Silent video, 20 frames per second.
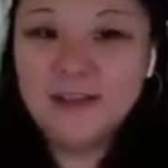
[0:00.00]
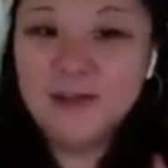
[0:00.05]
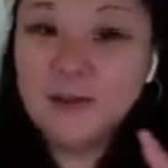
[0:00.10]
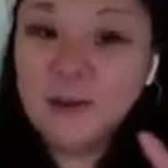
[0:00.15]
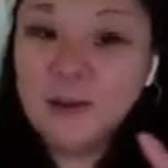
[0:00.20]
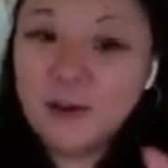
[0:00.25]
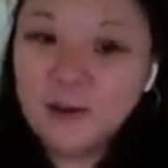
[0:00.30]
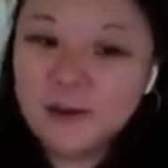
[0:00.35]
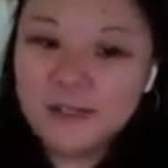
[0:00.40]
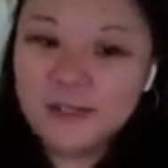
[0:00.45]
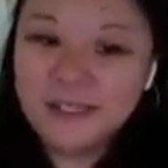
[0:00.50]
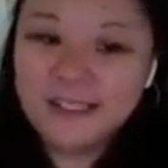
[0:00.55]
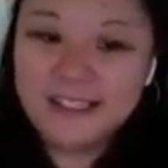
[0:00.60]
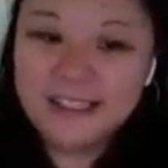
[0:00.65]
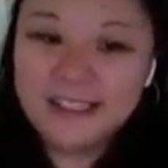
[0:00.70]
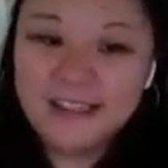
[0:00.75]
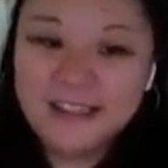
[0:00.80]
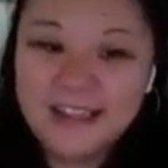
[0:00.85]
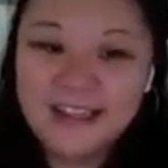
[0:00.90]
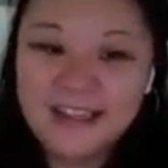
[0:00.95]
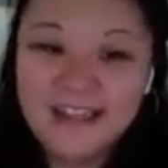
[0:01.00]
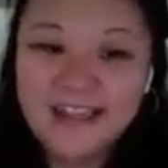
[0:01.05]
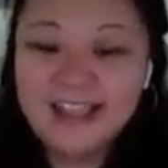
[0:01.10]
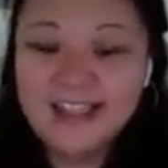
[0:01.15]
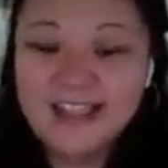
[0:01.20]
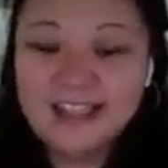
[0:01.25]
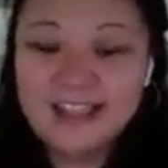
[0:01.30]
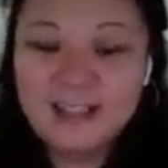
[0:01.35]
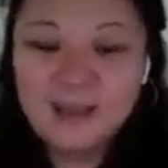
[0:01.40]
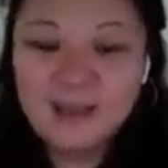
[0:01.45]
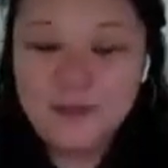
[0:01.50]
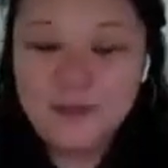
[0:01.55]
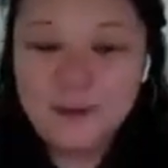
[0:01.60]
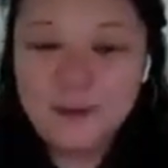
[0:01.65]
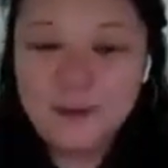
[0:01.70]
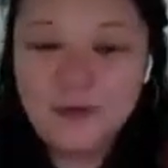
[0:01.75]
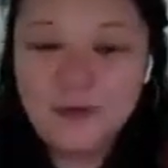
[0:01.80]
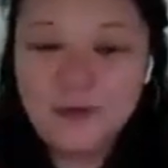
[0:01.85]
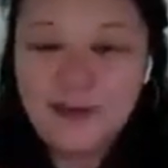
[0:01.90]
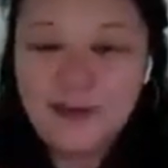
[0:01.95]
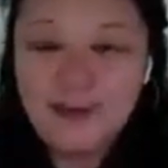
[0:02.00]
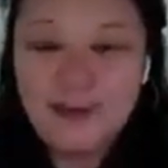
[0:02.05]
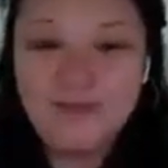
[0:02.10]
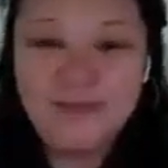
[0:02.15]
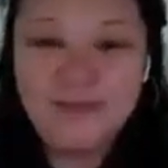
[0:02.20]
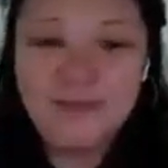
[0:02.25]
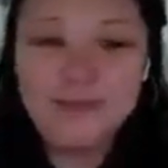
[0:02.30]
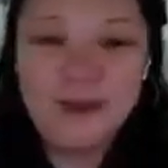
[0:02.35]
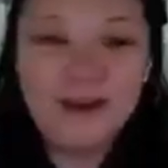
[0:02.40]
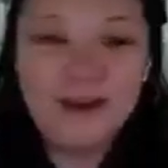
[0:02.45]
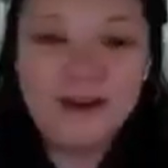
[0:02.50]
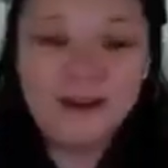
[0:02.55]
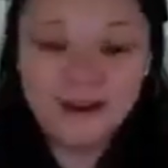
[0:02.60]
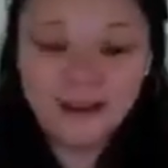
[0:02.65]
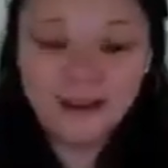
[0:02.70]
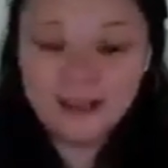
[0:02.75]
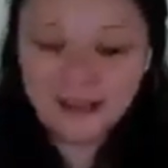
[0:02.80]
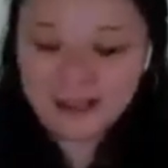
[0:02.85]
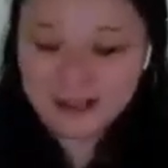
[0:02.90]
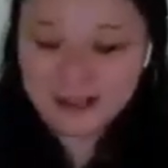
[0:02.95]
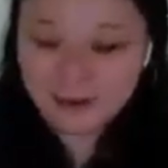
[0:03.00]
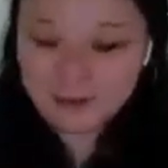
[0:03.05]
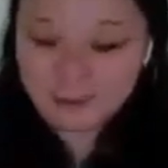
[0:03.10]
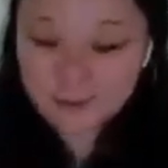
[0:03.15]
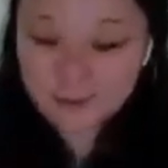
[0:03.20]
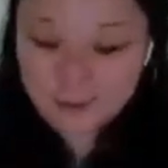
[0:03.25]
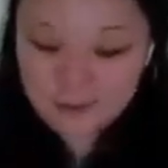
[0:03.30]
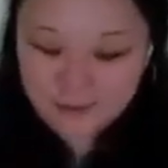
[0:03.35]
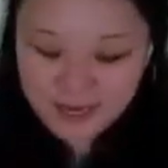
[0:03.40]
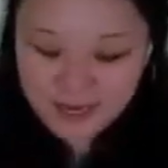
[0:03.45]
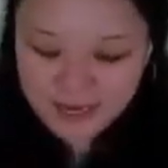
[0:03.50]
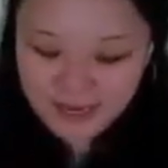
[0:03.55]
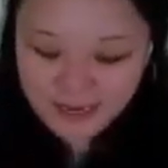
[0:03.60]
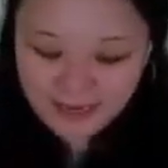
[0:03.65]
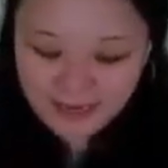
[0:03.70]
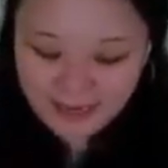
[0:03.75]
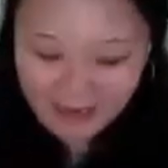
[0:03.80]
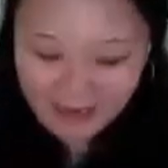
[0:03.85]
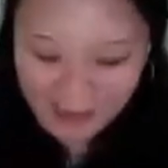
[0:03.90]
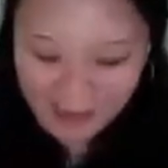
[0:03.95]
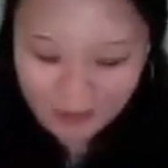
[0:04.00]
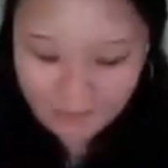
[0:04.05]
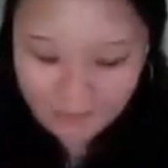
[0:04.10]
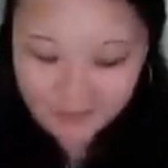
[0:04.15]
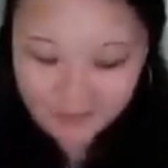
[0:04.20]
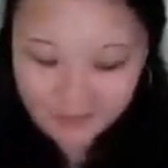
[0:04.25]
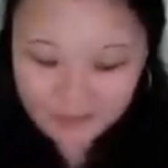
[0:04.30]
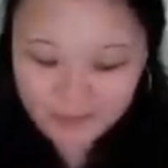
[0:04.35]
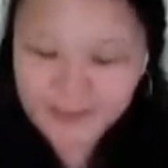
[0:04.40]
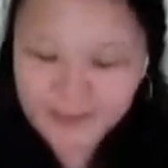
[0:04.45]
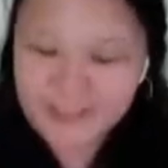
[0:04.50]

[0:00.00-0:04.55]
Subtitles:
So once you learn something, you notice something, it starts popping everywhere.